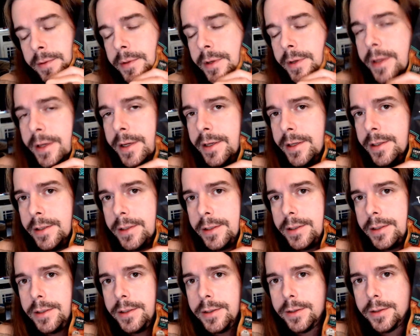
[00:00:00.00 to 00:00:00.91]

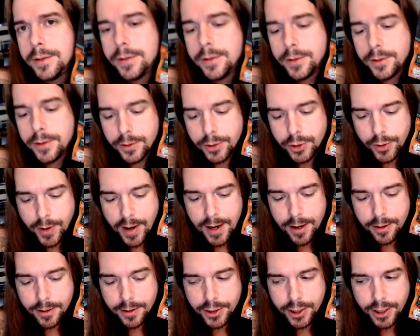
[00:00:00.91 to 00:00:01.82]
is
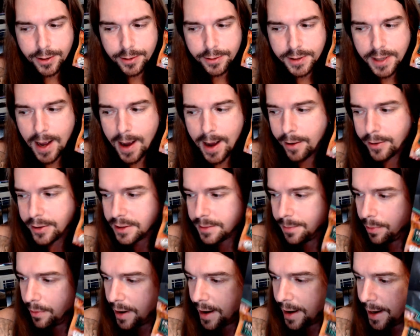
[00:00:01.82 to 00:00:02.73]
Trader Joe's house
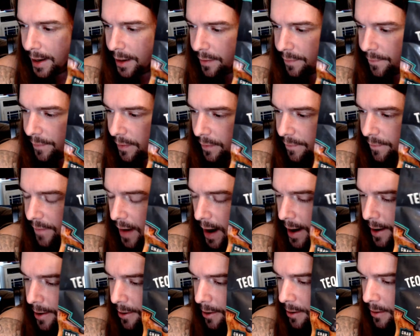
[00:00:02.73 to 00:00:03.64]
brand for
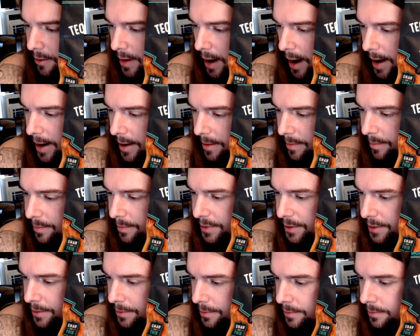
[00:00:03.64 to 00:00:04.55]
finer
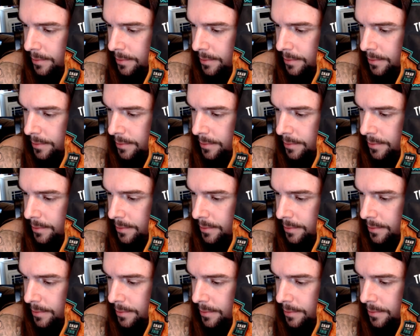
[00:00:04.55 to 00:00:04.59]
items.